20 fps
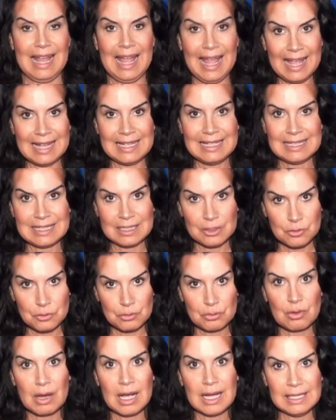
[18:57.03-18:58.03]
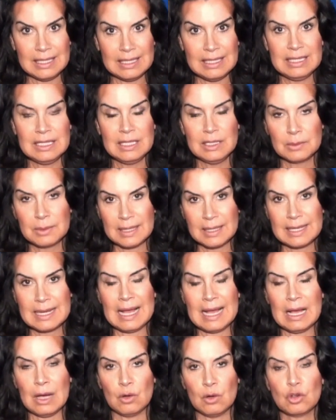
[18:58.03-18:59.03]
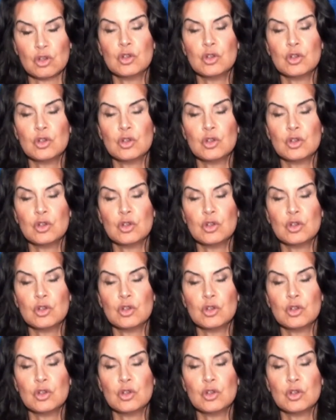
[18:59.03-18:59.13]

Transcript: Edit it right here and now.